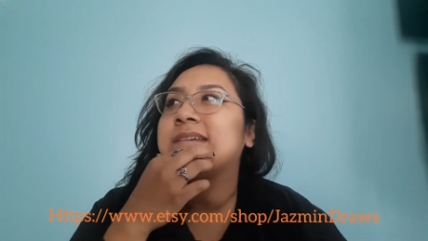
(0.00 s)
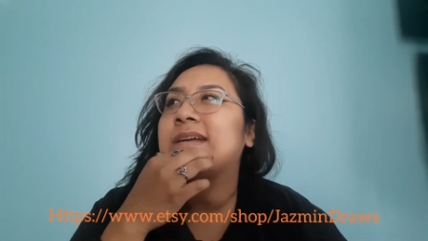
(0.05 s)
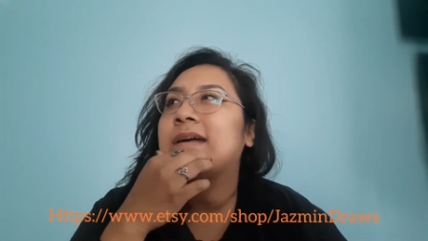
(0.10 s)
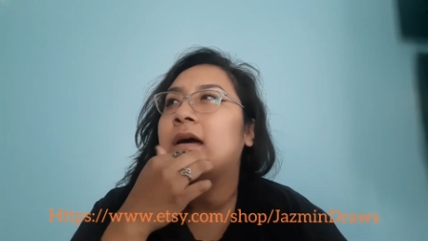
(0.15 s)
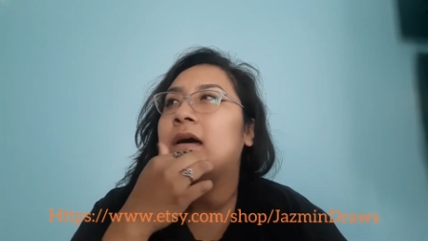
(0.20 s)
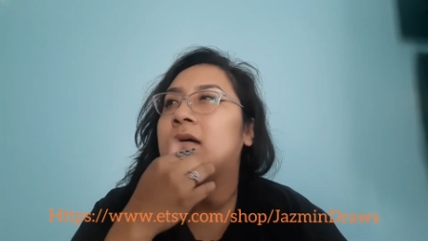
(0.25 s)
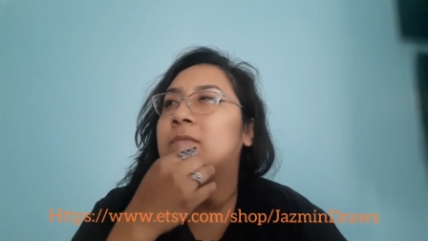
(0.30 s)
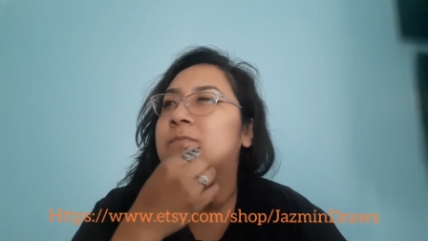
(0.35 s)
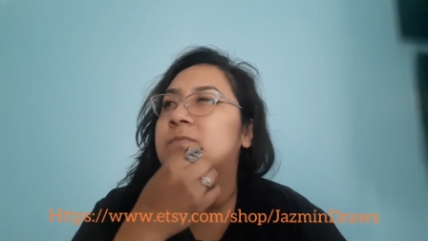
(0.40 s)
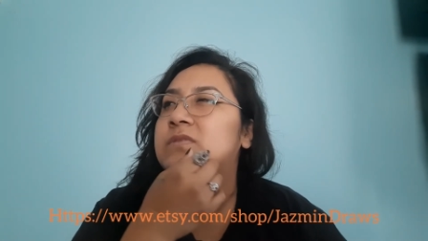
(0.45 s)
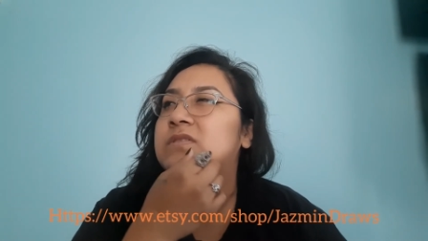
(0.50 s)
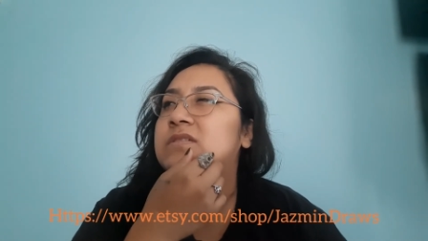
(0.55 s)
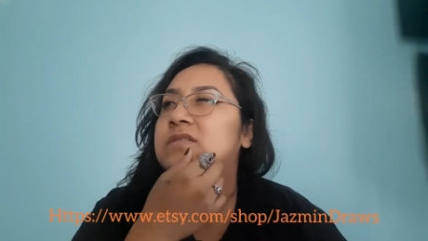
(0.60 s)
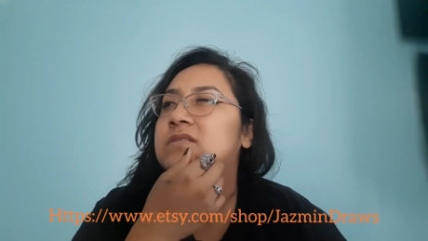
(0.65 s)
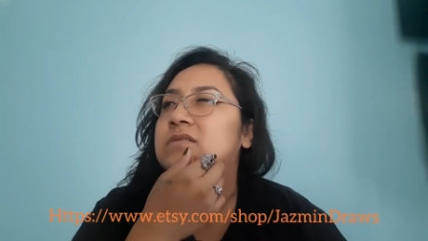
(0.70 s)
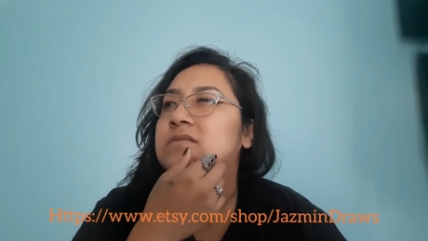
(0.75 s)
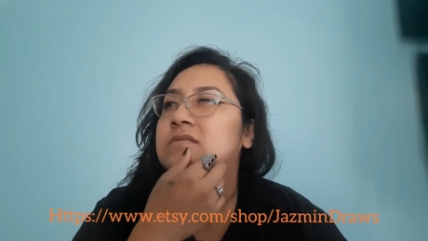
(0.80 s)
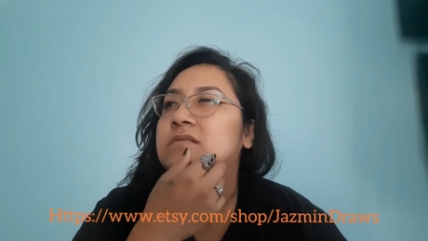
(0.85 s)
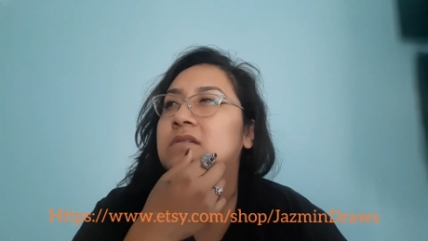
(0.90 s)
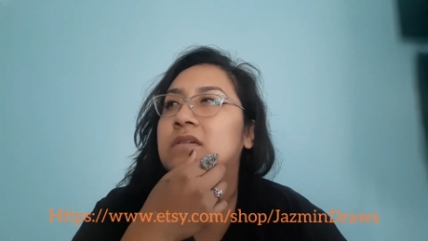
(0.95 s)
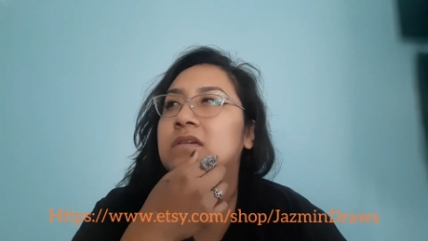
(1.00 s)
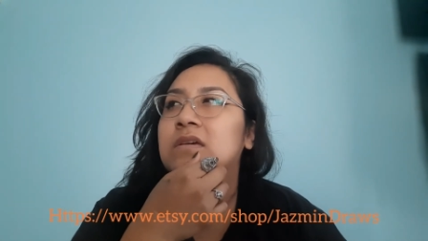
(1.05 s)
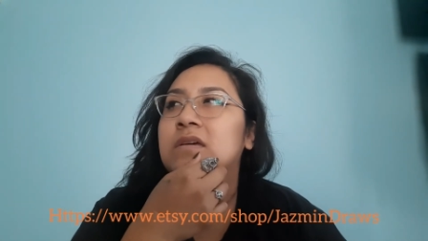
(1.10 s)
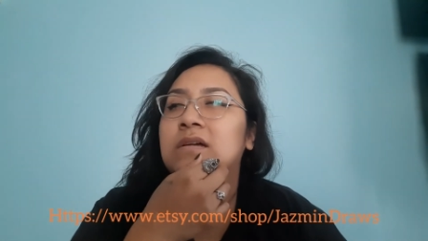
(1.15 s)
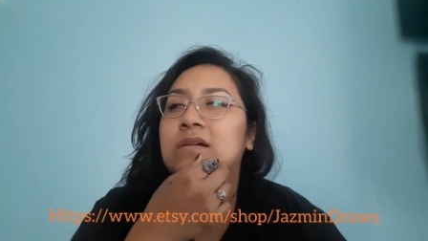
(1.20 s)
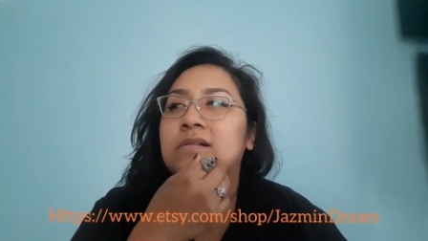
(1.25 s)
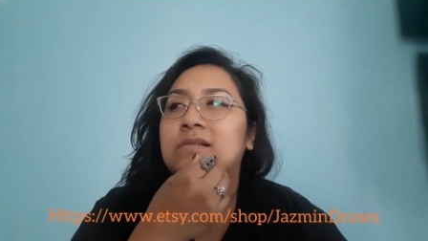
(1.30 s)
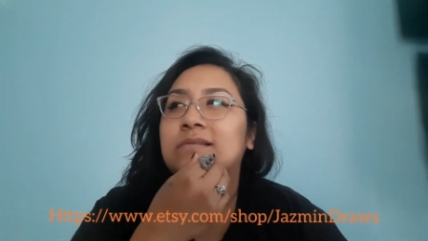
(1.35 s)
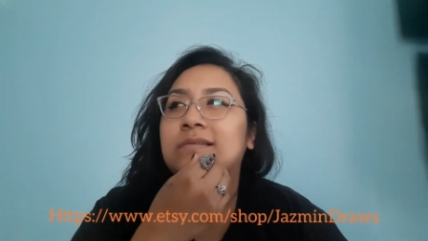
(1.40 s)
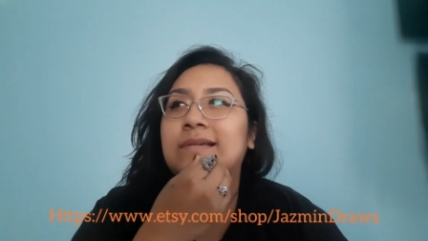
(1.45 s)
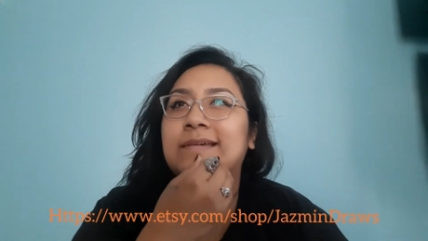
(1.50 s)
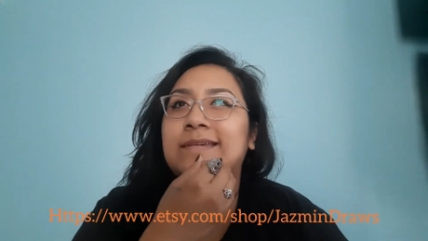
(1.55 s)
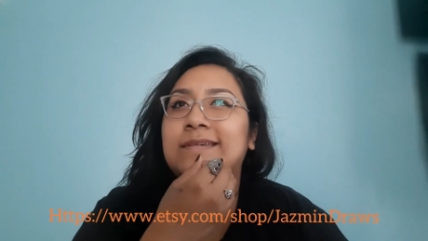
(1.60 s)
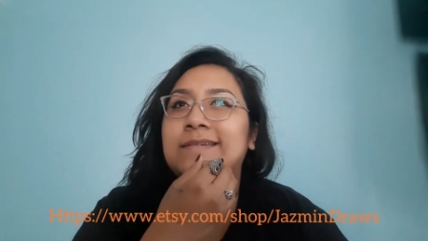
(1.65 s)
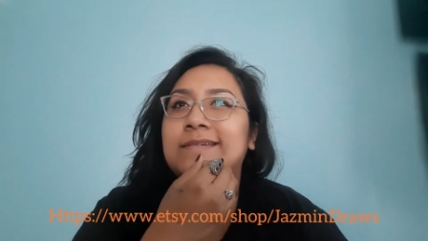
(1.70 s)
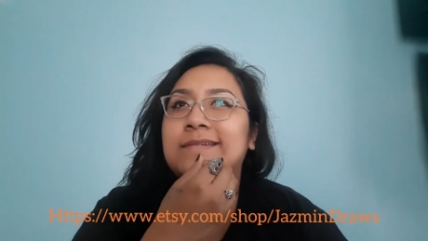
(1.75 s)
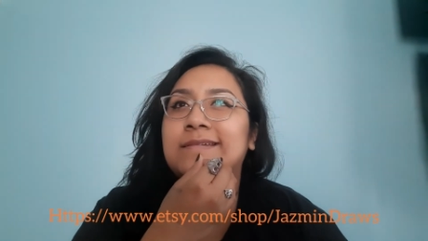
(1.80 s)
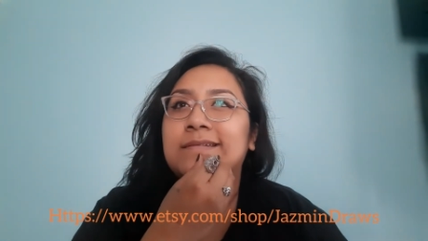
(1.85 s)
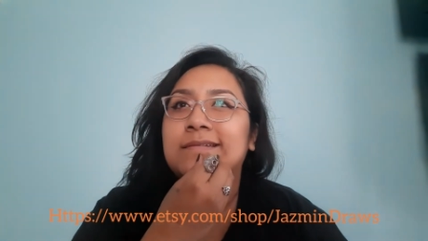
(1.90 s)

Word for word: cups like